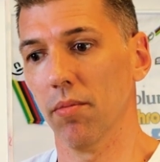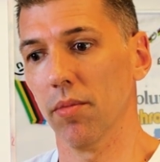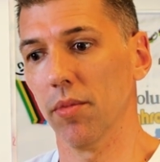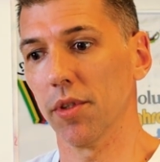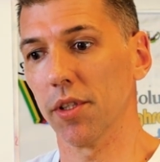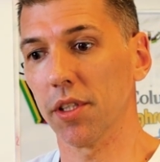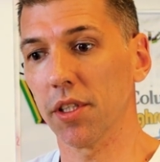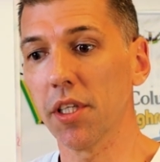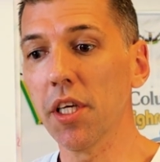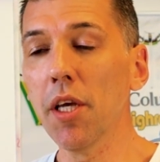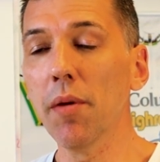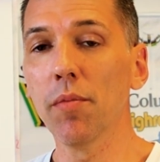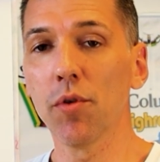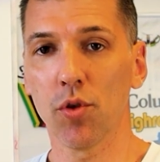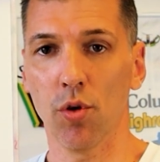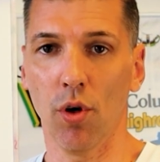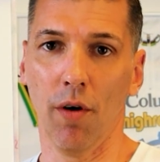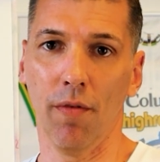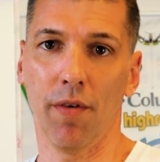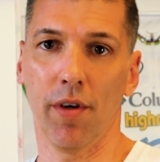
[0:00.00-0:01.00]

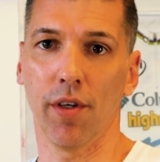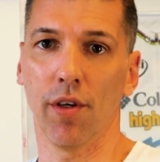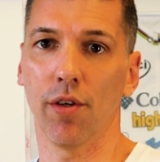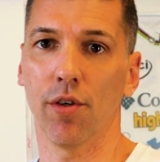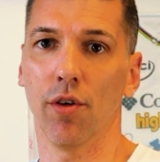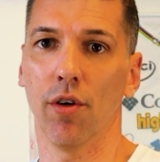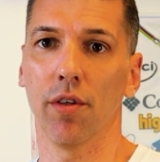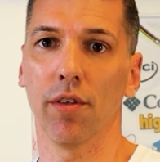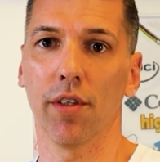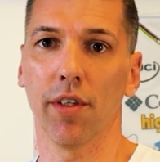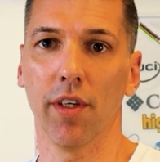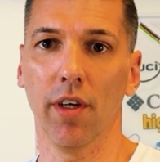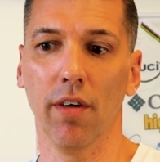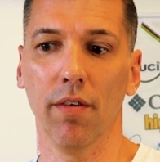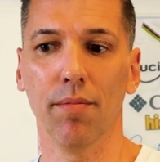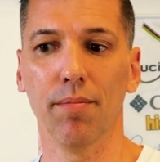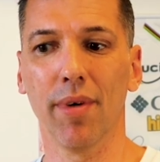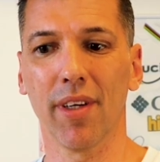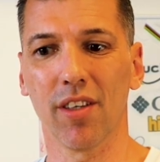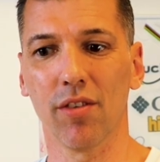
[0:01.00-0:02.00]
seems to offer an
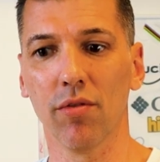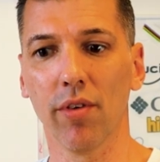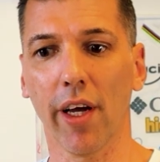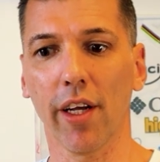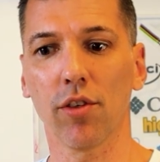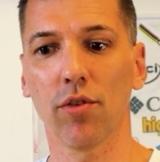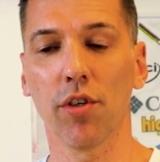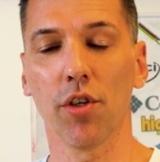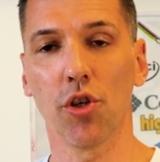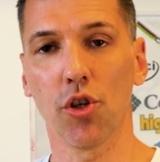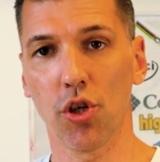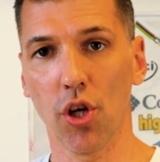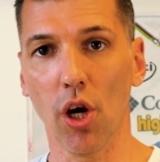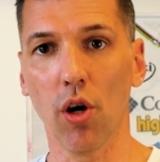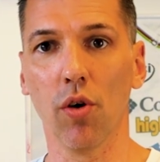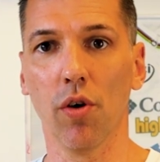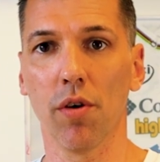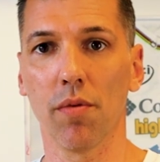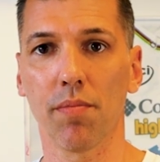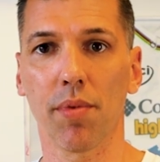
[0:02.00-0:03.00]
alternative, but actually
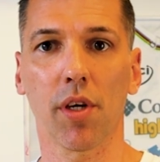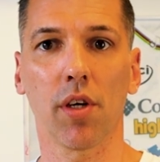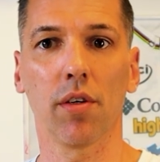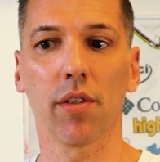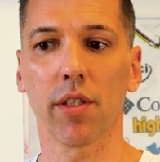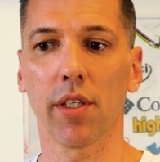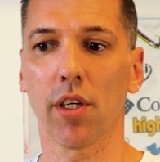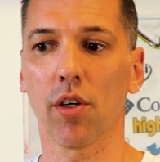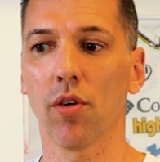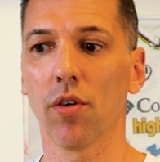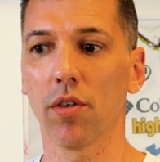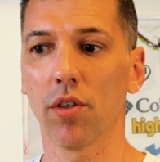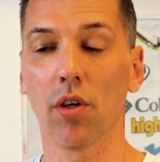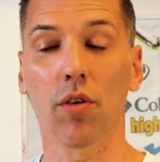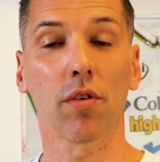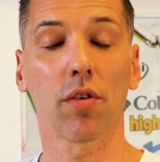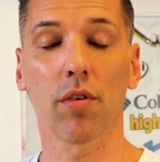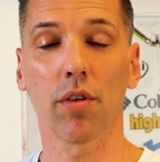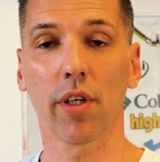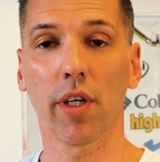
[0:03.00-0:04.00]
don't, because they
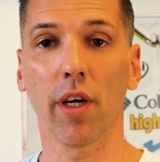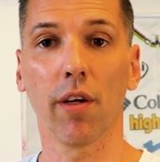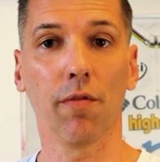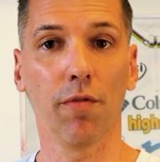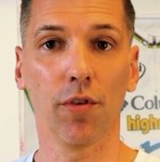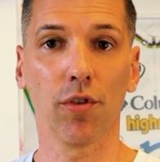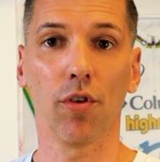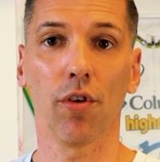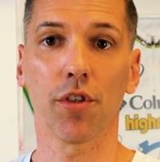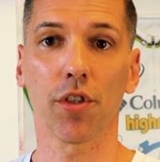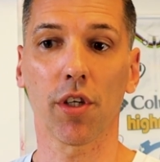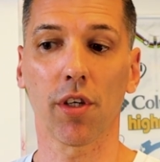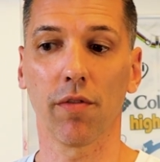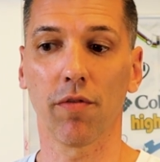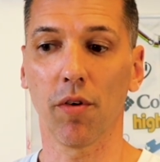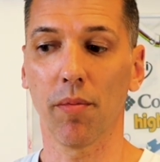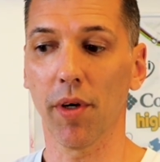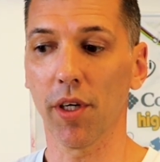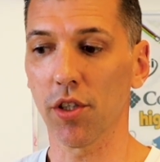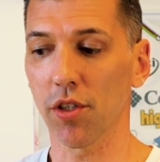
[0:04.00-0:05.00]
don't contain physiological
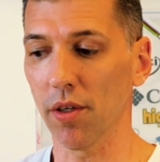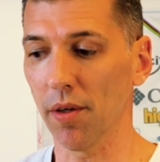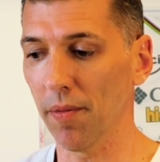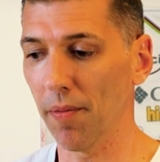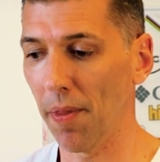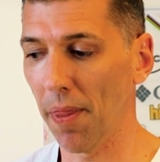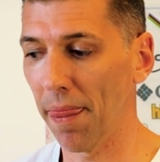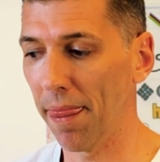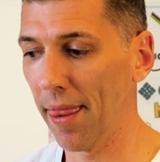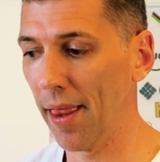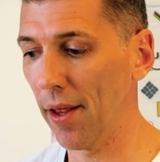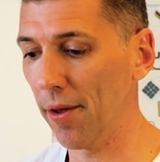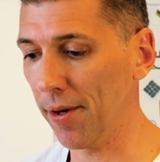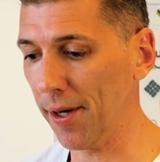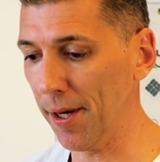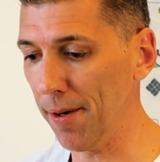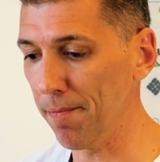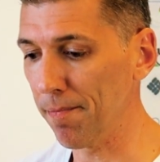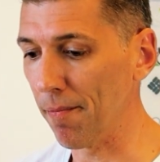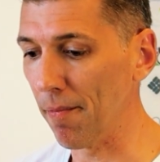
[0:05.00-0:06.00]
information.
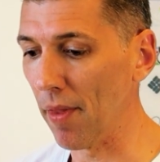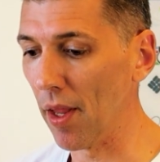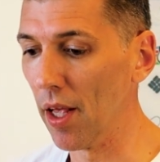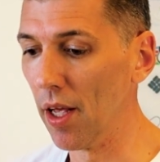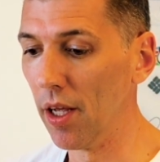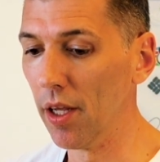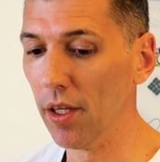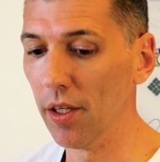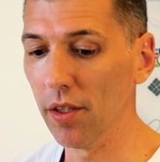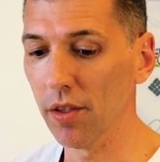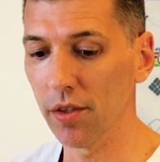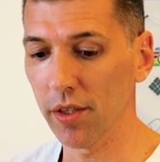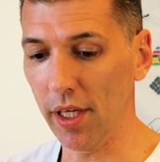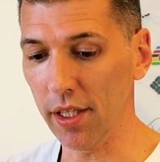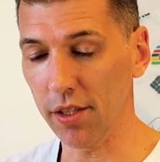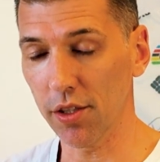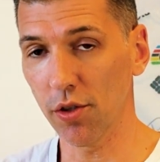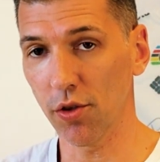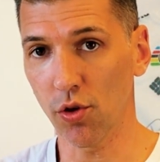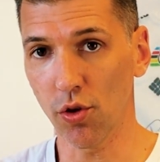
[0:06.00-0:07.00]
Okay,
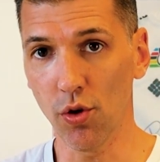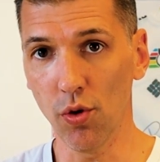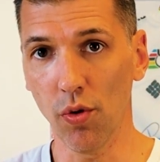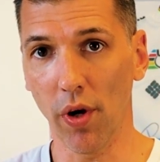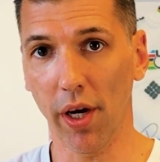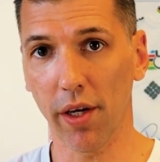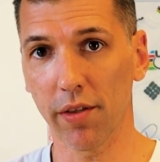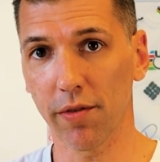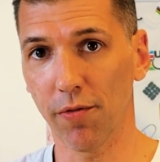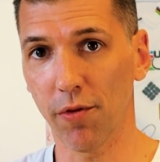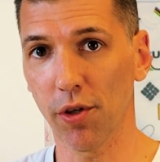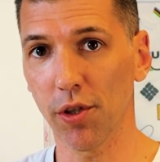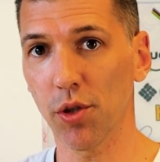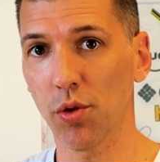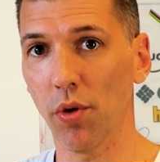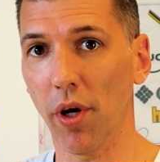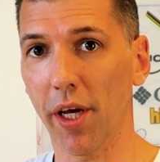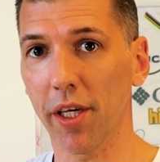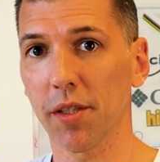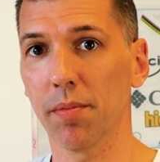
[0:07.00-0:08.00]
that's the first
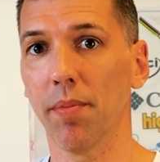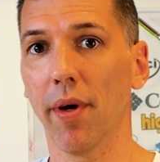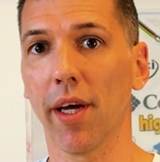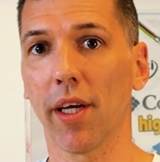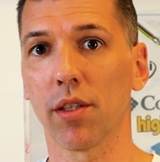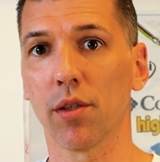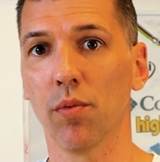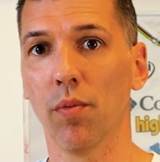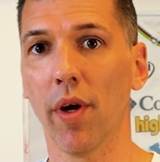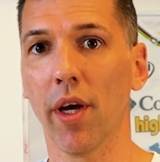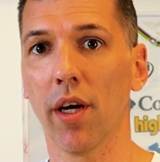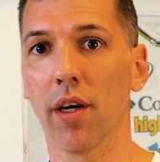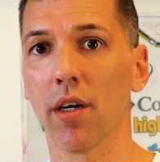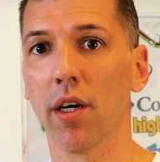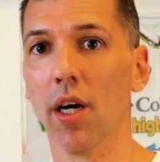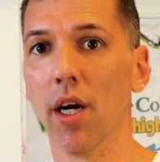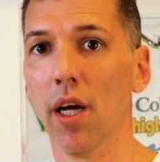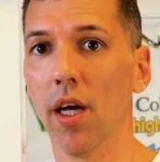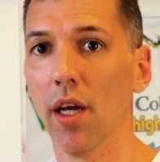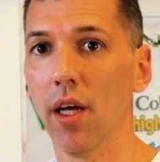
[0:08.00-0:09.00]
two aspects
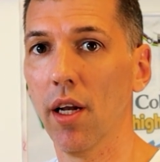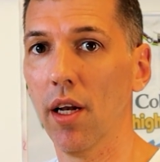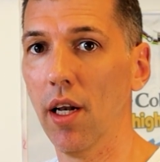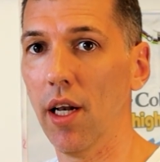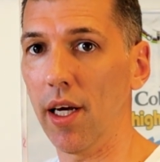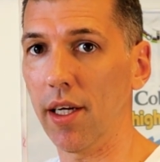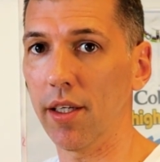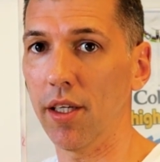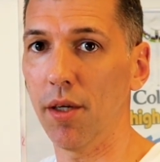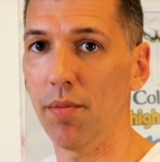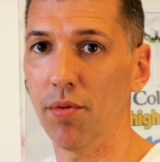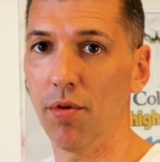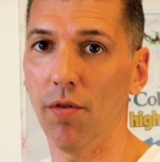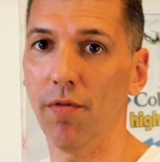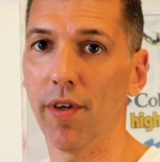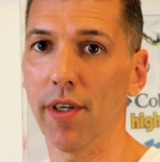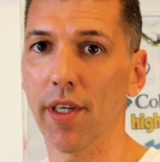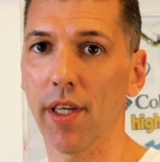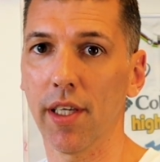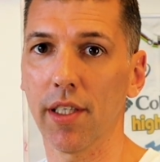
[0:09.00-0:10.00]
where lactate
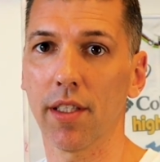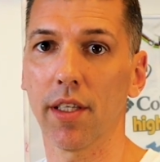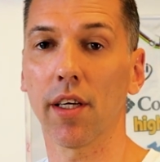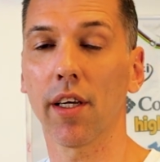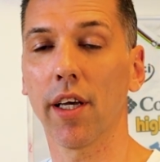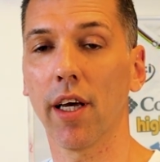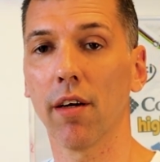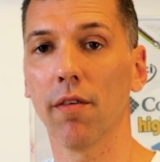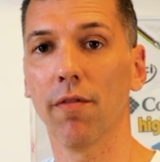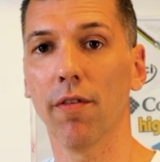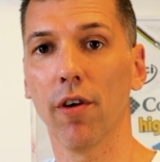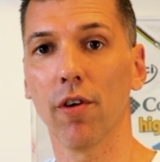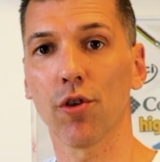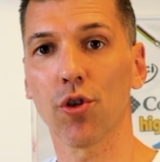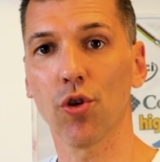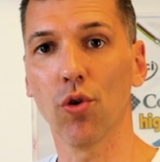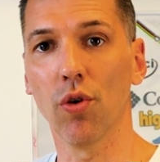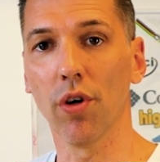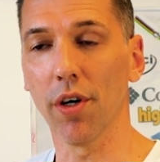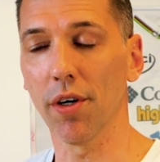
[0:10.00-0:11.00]
profile testing can fall
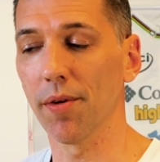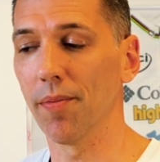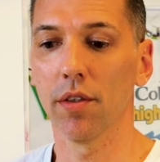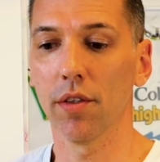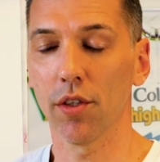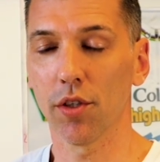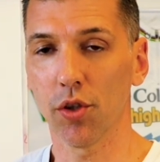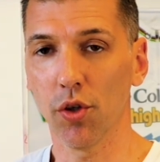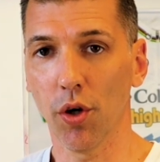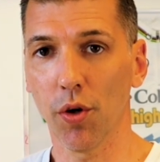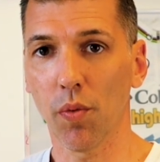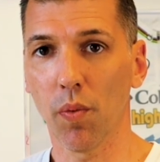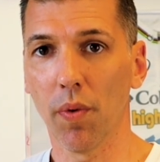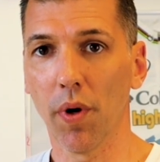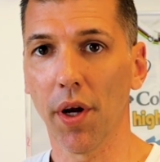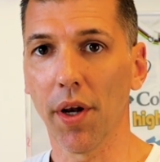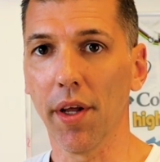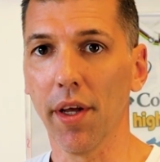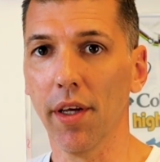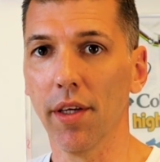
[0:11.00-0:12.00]
short. The third
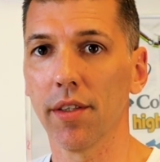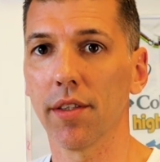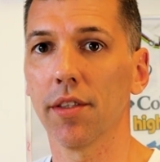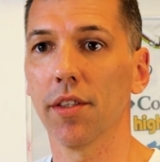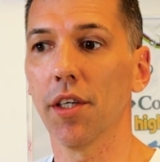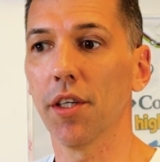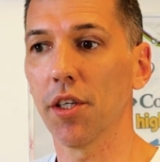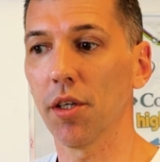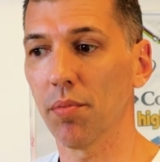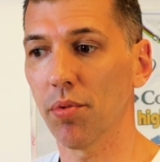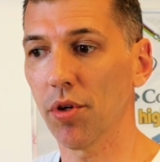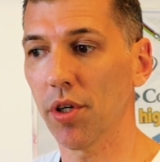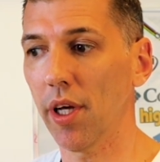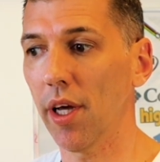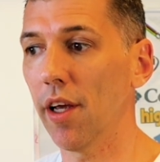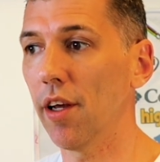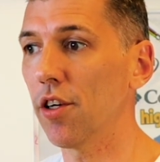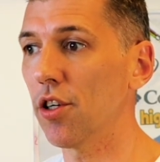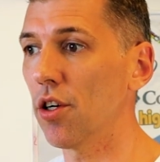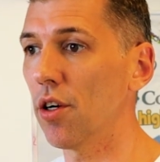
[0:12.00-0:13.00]
one is the
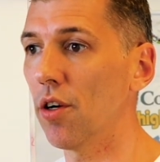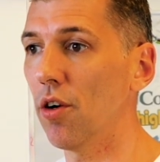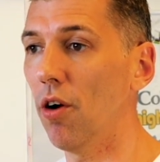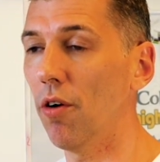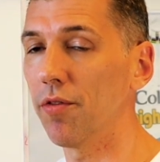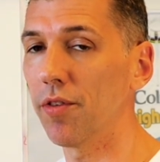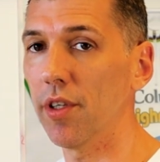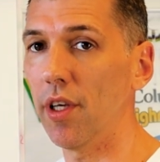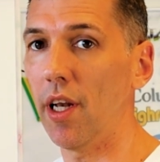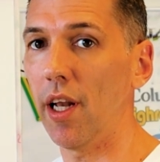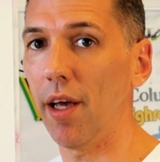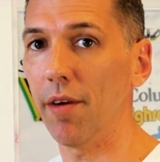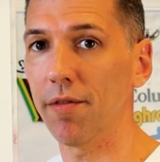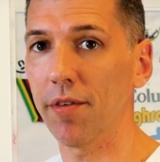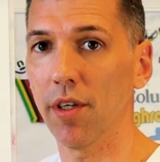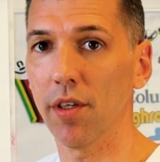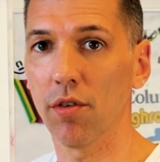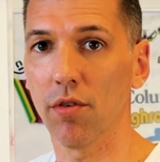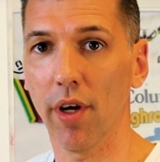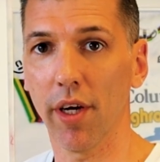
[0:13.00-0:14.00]
interpretation of the
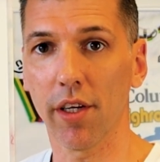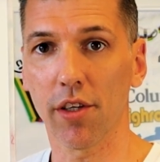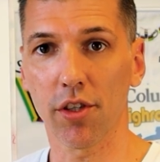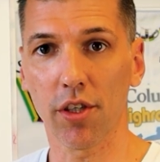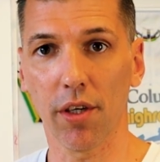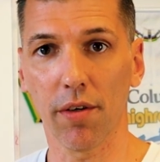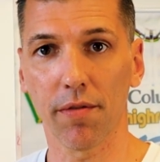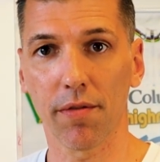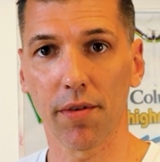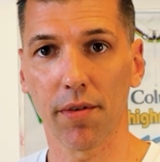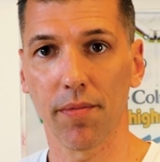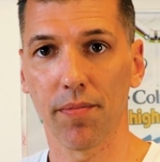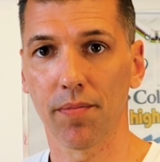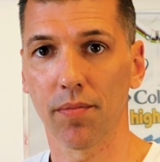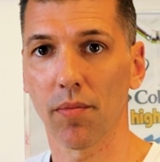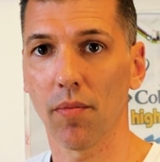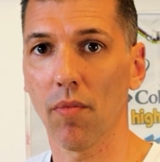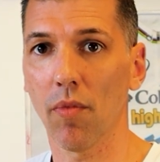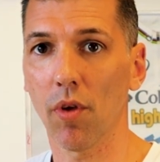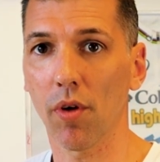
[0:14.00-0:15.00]
left and right shift.
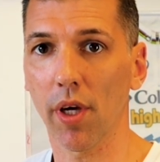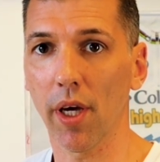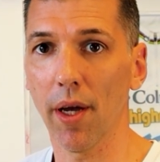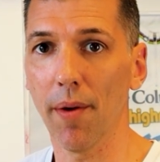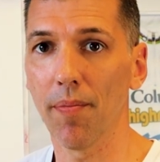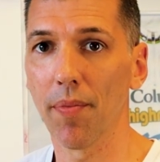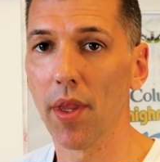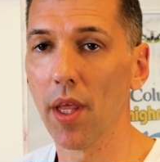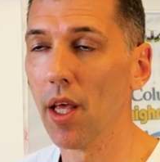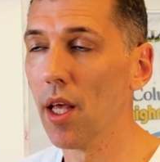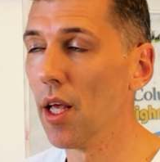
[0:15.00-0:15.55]
Okay.